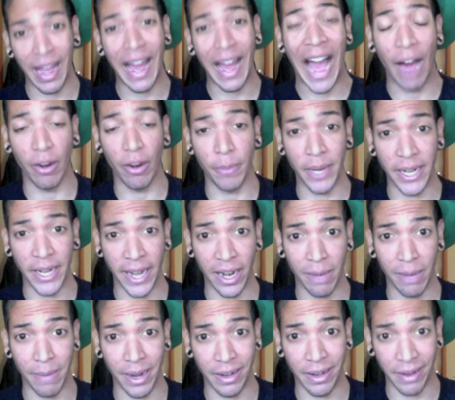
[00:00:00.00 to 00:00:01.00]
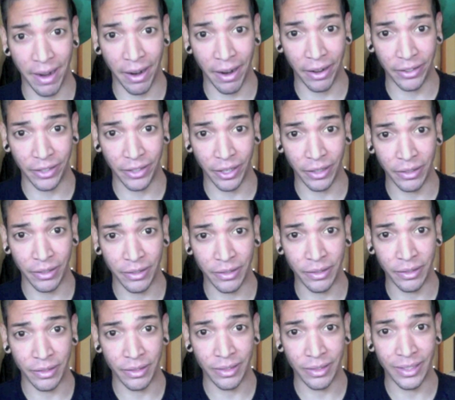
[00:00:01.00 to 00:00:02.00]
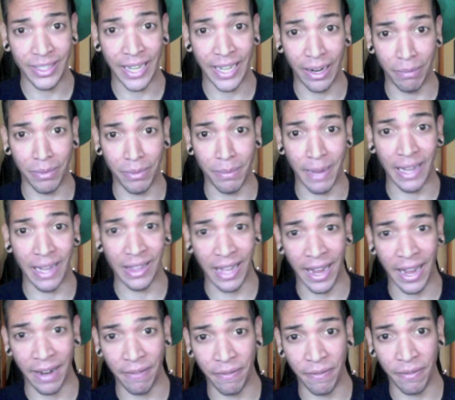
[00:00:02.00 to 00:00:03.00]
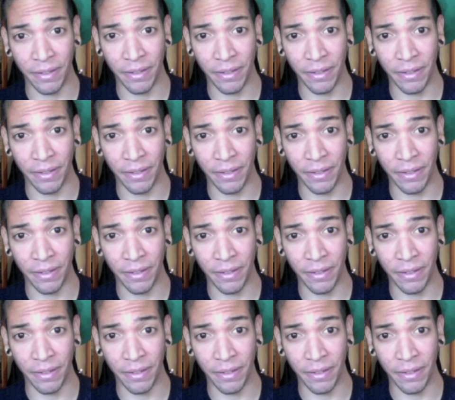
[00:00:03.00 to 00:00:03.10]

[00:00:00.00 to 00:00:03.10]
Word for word: I would be an anime character. That would be my life.